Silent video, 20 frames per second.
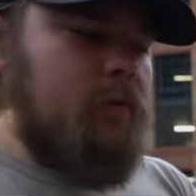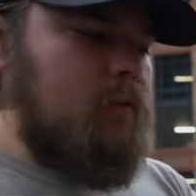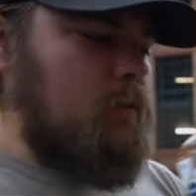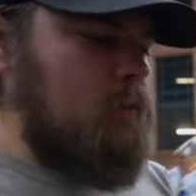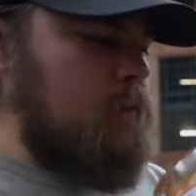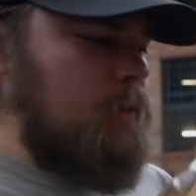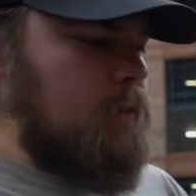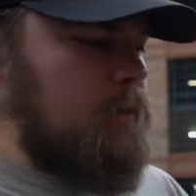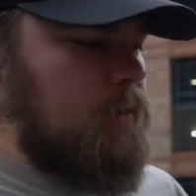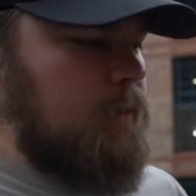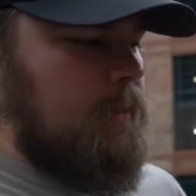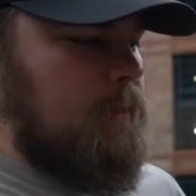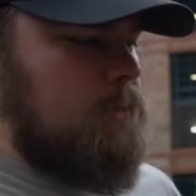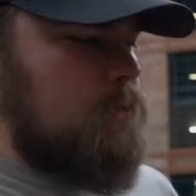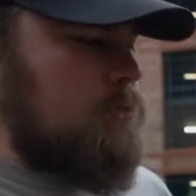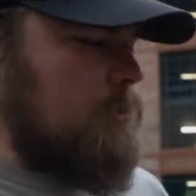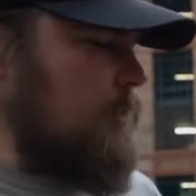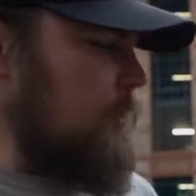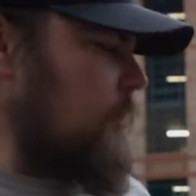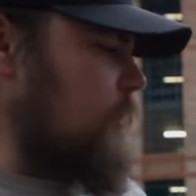you get a
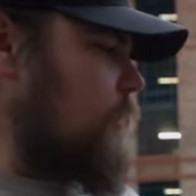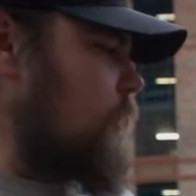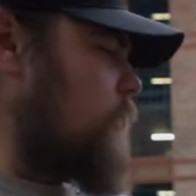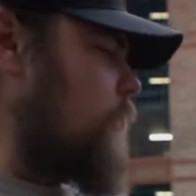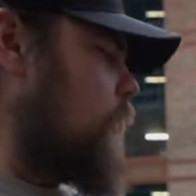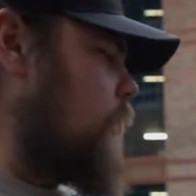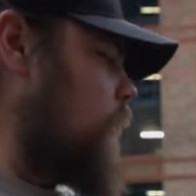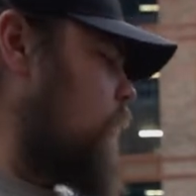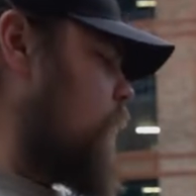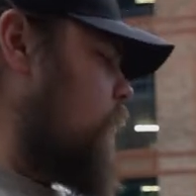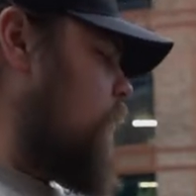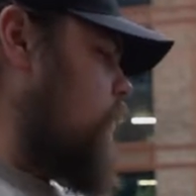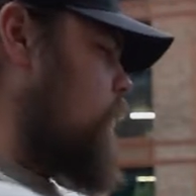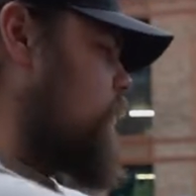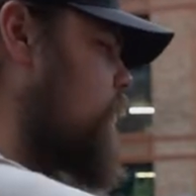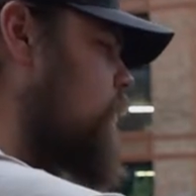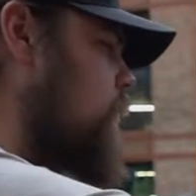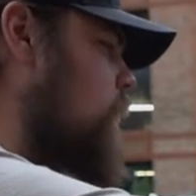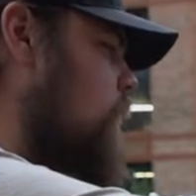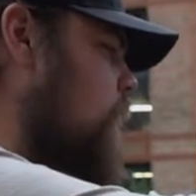drink, and
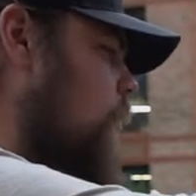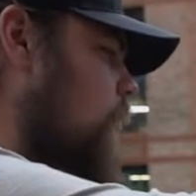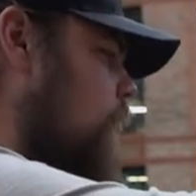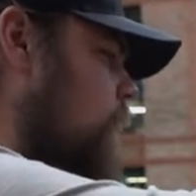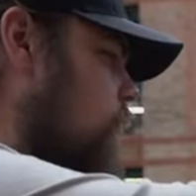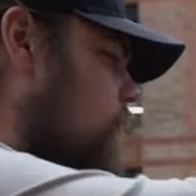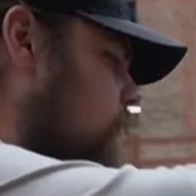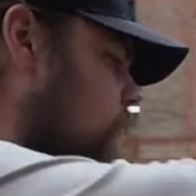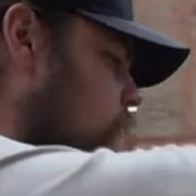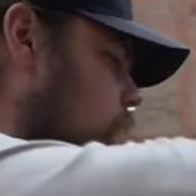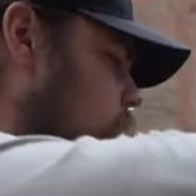then you also